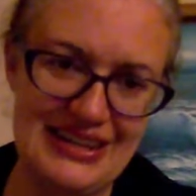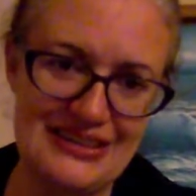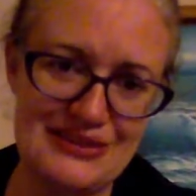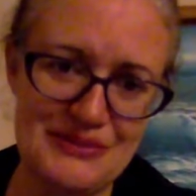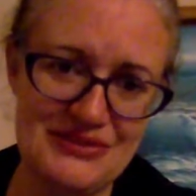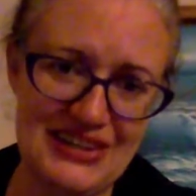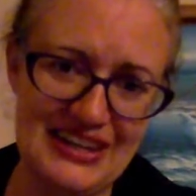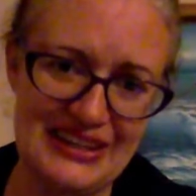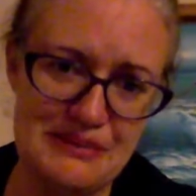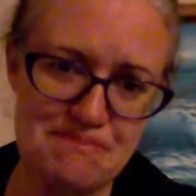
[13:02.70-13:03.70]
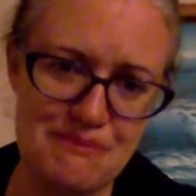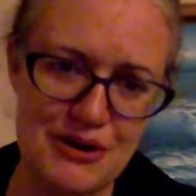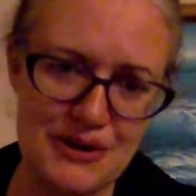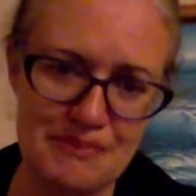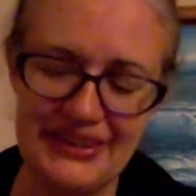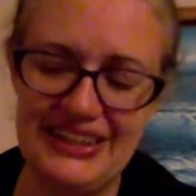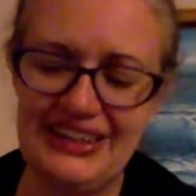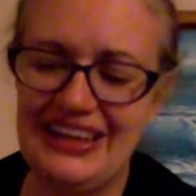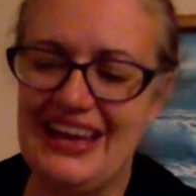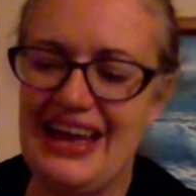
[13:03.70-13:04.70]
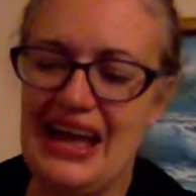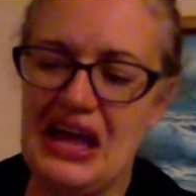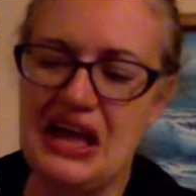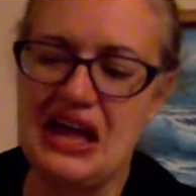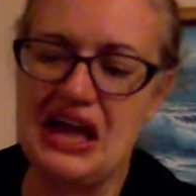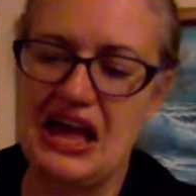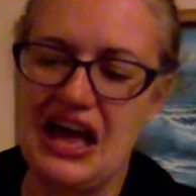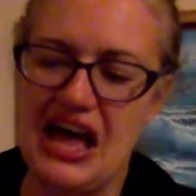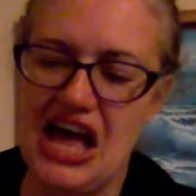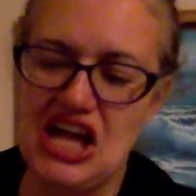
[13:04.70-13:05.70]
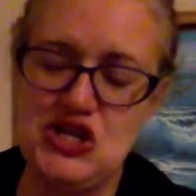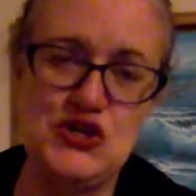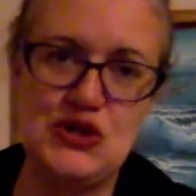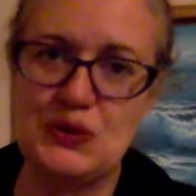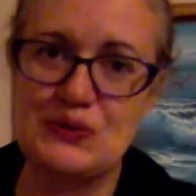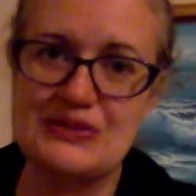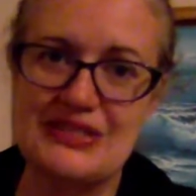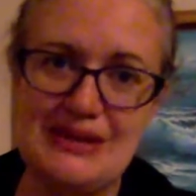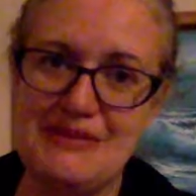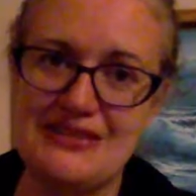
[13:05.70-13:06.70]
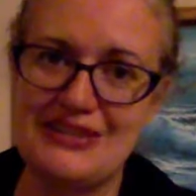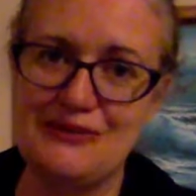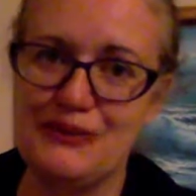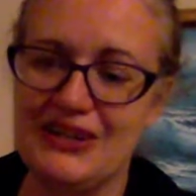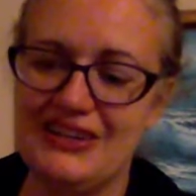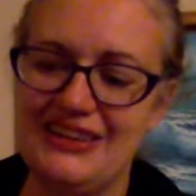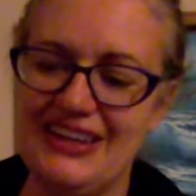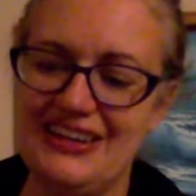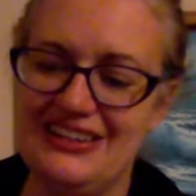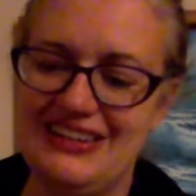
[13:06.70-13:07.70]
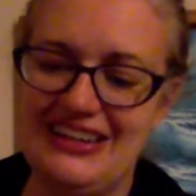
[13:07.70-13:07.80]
It's almost kind of like purpley. I don't see myself wearing that.